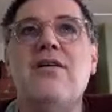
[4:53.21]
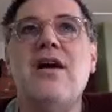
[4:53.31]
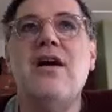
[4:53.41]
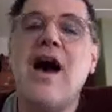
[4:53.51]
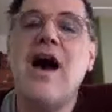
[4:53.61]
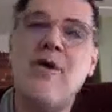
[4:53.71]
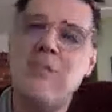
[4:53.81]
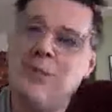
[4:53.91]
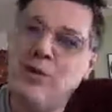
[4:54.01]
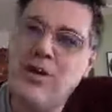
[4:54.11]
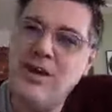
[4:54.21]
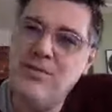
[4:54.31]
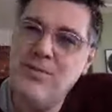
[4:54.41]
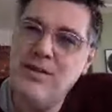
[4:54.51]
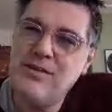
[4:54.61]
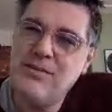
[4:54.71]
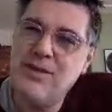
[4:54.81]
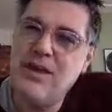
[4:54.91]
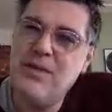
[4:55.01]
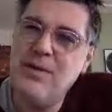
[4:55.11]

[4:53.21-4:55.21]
how I'm looking because I'm thinking about